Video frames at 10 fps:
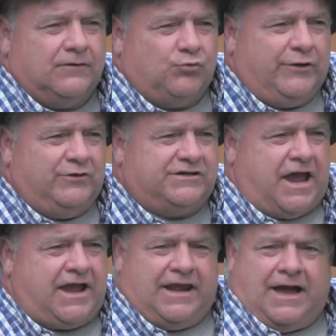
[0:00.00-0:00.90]
we would
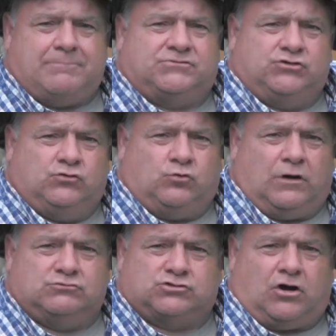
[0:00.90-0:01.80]
take it up to
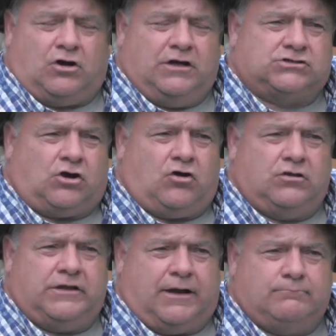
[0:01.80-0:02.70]
what was called, it's
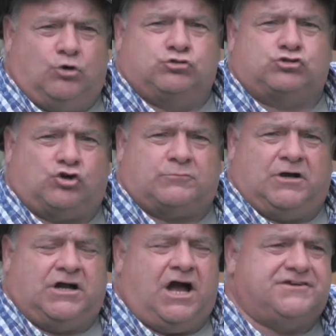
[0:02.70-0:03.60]
called uh,
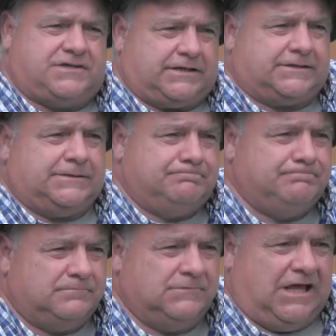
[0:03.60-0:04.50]
Mooselook
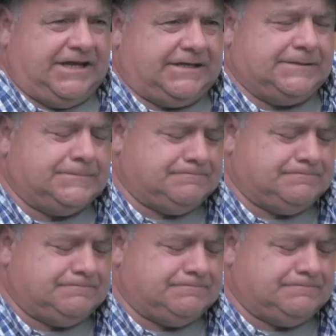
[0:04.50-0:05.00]
Lake.